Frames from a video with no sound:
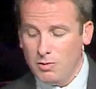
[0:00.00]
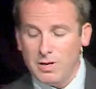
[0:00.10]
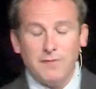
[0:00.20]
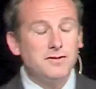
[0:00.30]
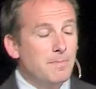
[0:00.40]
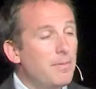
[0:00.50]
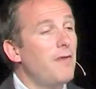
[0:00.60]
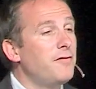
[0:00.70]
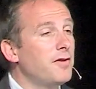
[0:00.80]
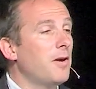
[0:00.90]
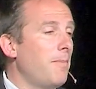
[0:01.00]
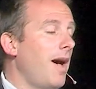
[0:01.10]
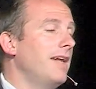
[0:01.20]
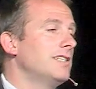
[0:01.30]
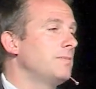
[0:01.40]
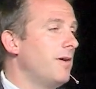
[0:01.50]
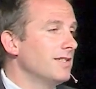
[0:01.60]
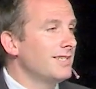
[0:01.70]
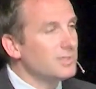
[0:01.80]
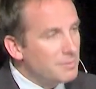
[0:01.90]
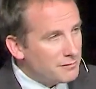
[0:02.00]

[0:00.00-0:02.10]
We have to buffet our bodies, Paul says.